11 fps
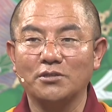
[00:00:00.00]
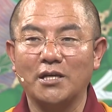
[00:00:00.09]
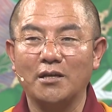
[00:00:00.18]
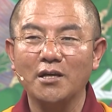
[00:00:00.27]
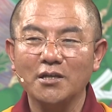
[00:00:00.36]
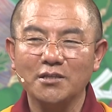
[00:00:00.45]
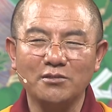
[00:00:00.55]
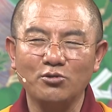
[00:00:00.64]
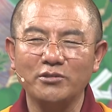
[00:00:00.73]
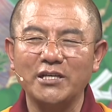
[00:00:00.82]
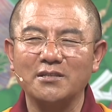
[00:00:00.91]
adverse
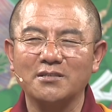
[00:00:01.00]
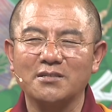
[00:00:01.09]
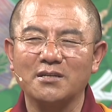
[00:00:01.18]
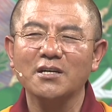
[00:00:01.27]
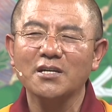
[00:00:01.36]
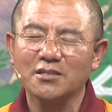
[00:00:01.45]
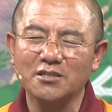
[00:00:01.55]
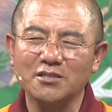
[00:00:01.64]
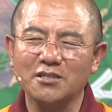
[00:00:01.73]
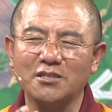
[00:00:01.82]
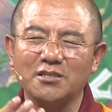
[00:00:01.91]
conditions would
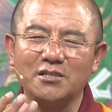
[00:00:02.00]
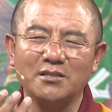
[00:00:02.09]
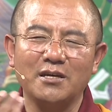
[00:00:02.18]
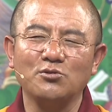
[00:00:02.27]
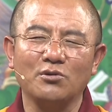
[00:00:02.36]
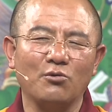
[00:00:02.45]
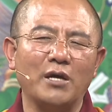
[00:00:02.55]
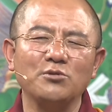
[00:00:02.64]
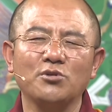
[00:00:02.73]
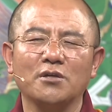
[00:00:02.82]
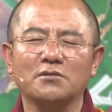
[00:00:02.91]
occur,
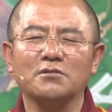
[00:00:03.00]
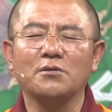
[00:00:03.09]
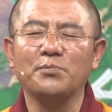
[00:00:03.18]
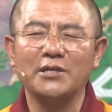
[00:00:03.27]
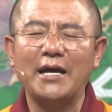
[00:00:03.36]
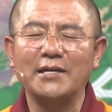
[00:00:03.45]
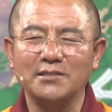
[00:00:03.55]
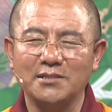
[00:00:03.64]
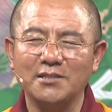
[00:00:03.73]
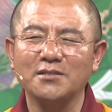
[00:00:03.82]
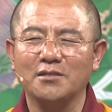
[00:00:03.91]
may it be
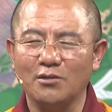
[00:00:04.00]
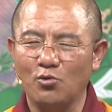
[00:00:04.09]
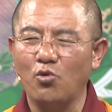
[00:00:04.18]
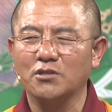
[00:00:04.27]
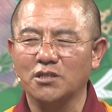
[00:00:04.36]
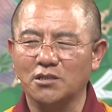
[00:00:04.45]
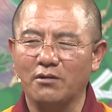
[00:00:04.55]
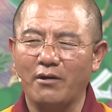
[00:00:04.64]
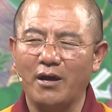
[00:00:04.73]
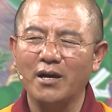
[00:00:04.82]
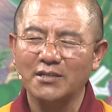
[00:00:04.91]
our afflictions or
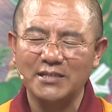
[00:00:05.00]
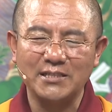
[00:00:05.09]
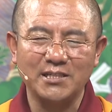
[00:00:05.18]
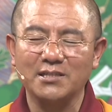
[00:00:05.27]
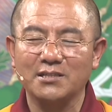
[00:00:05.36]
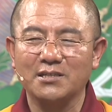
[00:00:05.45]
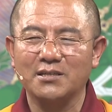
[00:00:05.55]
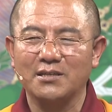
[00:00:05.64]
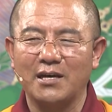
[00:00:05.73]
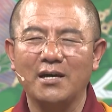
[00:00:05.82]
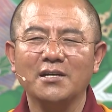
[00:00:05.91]
demonic
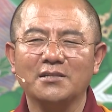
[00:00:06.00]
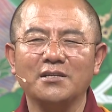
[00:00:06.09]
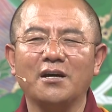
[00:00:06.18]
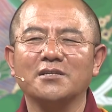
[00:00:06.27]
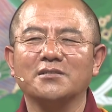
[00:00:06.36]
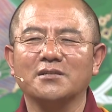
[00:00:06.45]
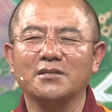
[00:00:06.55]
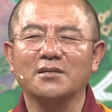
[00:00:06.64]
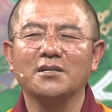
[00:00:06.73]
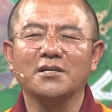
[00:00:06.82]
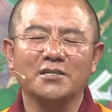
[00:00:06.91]
forces.
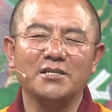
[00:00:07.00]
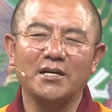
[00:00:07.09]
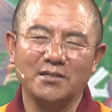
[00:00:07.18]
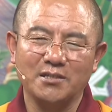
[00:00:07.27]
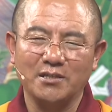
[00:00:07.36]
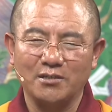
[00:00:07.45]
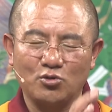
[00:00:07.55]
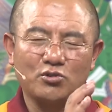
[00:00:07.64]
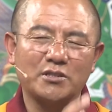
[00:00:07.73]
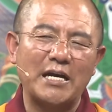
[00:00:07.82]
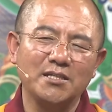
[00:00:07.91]
When they
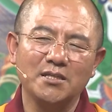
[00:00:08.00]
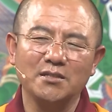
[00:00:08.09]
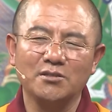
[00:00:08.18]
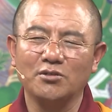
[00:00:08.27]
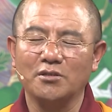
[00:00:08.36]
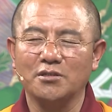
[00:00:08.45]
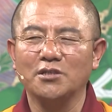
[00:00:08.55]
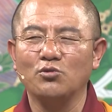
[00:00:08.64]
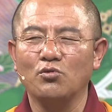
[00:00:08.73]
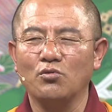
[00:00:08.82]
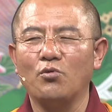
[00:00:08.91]
appear,
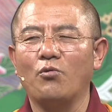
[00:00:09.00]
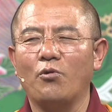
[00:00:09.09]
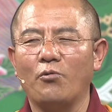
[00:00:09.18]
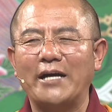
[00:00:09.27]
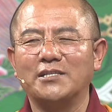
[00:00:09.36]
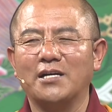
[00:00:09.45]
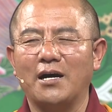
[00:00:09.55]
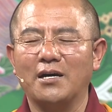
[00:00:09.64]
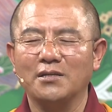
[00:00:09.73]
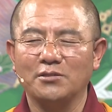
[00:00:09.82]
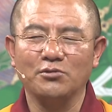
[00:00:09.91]
our minds are
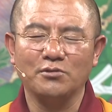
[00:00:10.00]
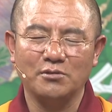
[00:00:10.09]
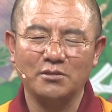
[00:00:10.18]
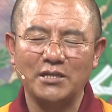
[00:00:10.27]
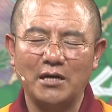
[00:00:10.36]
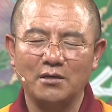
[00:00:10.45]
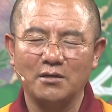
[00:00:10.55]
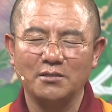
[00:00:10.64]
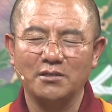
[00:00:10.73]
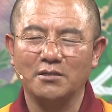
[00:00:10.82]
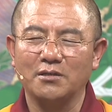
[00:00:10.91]
taken under control
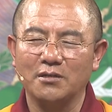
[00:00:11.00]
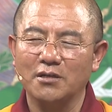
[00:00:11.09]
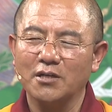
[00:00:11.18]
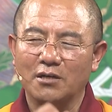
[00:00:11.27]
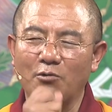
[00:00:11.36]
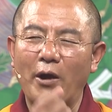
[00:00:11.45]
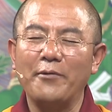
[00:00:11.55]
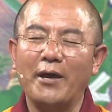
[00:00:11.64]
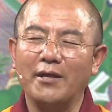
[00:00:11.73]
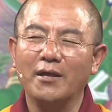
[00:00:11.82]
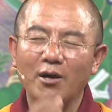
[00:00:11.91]
completely,
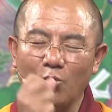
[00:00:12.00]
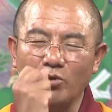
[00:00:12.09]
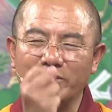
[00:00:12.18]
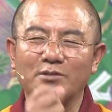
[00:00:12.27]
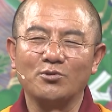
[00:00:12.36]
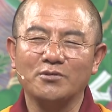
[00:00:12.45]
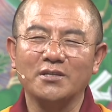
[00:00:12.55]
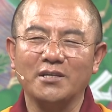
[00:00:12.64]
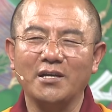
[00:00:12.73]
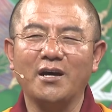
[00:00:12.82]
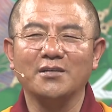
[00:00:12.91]
so it is
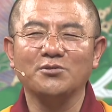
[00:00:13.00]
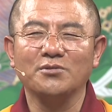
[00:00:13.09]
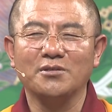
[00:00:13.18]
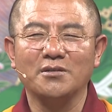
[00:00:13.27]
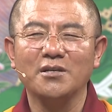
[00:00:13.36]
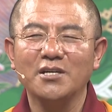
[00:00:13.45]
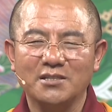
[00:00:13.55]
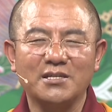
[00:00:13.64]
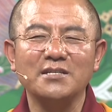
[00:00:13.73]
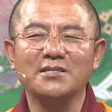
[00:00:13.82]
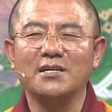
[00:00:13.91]
very difficult to
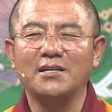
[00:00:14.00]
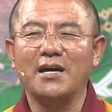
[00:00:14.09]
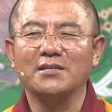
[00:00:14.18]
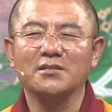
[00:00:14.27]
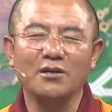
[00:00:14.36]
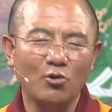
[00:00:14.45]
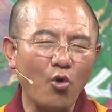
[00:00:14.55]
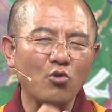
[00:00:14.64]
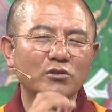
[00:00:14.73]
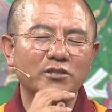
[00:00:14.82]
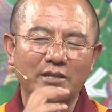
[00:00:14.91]
overcome these
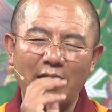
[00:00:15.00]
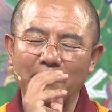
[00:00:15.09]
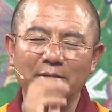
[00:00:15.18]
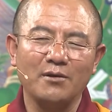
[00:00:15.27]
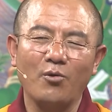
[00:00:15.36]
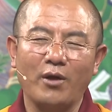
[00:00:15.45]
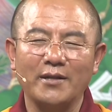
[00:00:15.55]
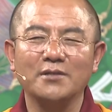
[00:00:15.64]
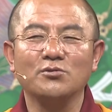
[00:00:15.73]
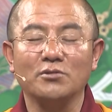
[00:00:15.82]
negativities